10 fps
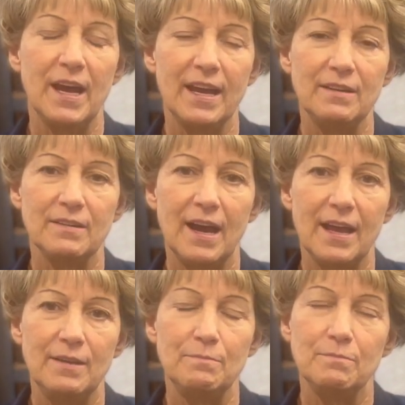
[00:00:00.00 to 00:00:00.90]
I,
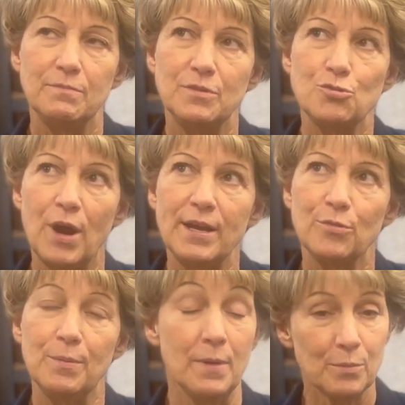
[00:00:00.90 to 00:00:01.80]
I try to
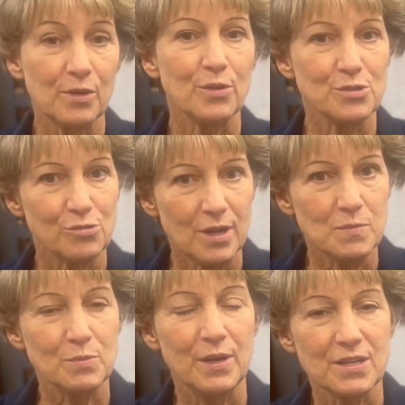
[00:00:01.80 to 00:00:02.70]
remember those
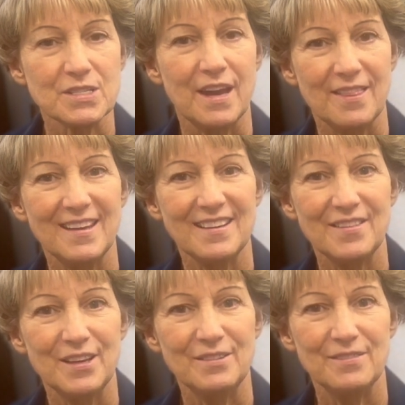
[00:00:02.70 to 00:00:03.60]
dreams because I
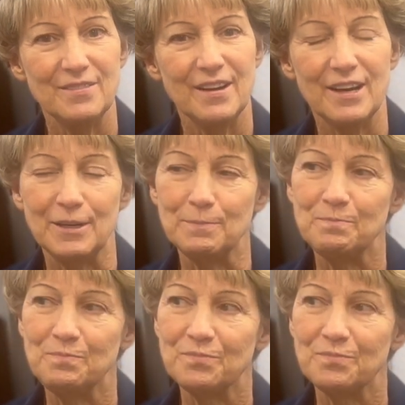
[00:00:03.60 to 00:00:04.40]
think that um,